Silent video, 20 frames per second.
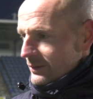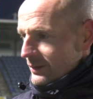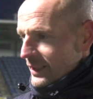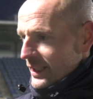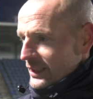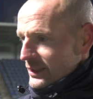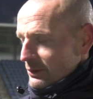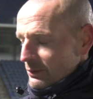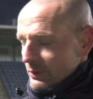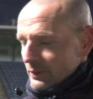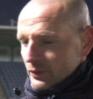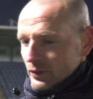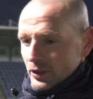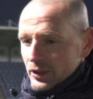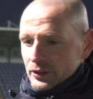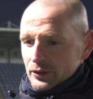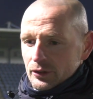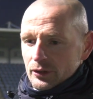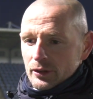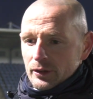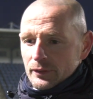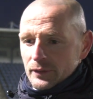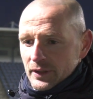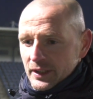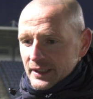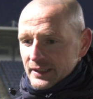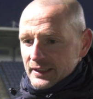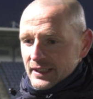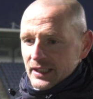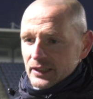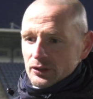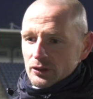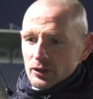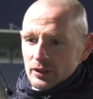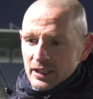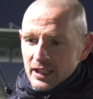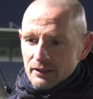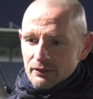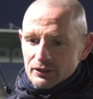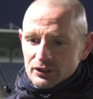That's what we've got to do. If we continue
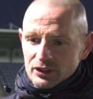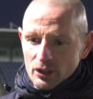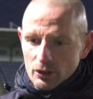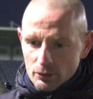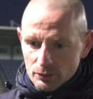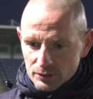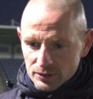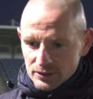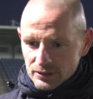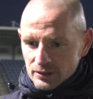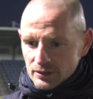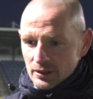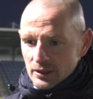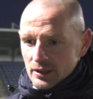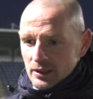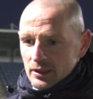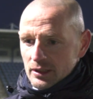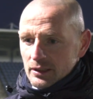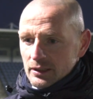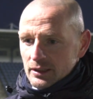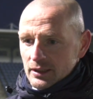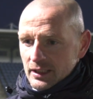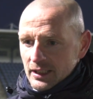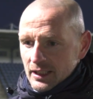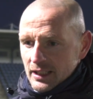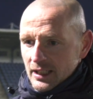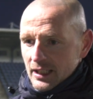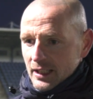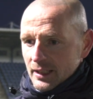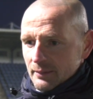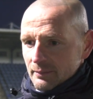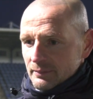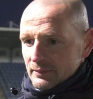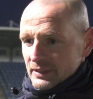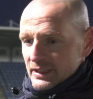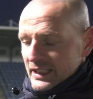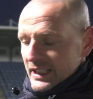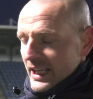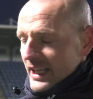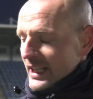to get results,
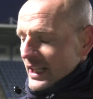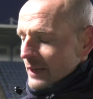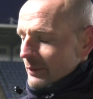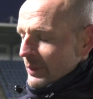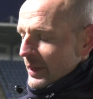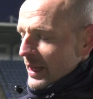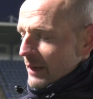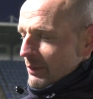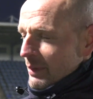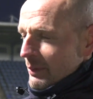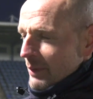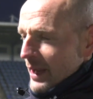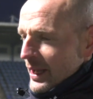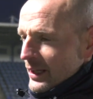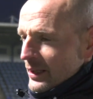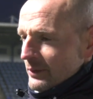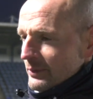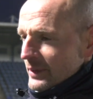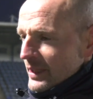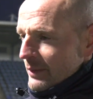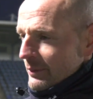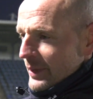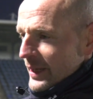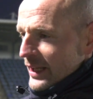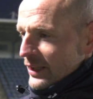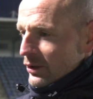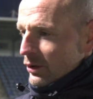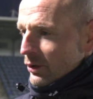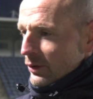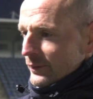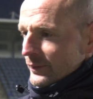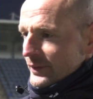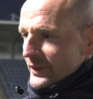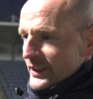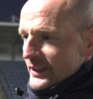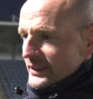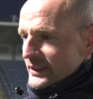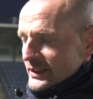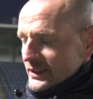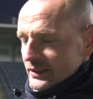you get that bit of momentum, that bit of
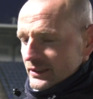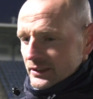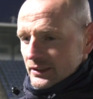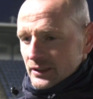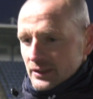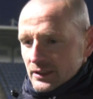confidence,